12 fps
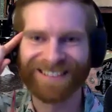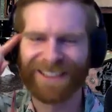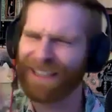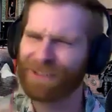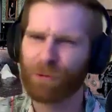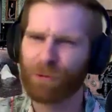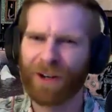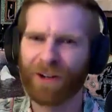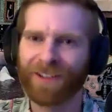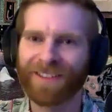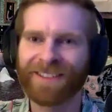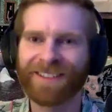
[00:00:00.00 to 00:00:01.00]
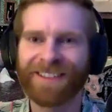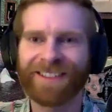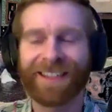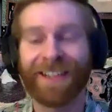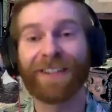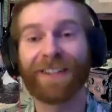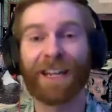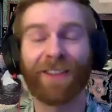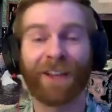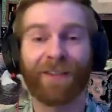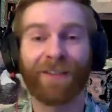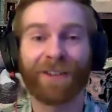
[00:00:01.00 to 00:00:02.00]
Yeah, that's weird. Didn't
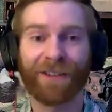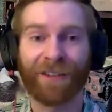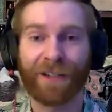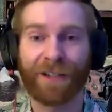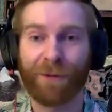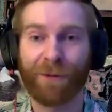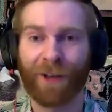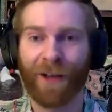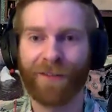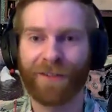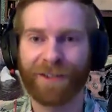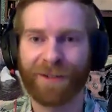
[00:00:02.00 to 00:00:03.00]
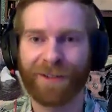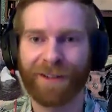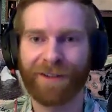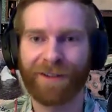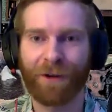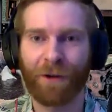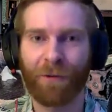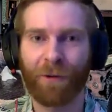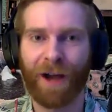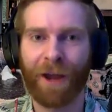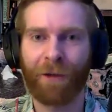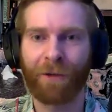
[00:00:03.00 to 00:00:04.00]
think anything of it until the next morning, obviously, when they
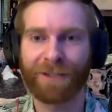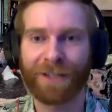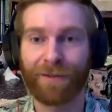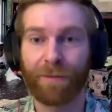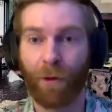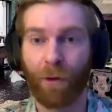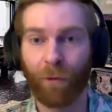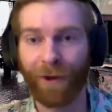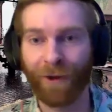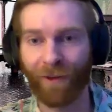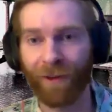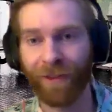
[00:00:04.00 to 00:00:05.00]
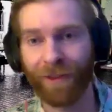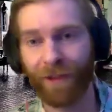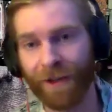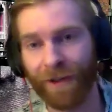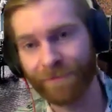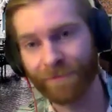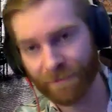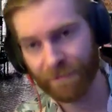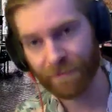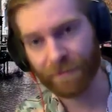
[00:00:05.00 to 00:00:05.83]
found out why it was even more weird than they thought.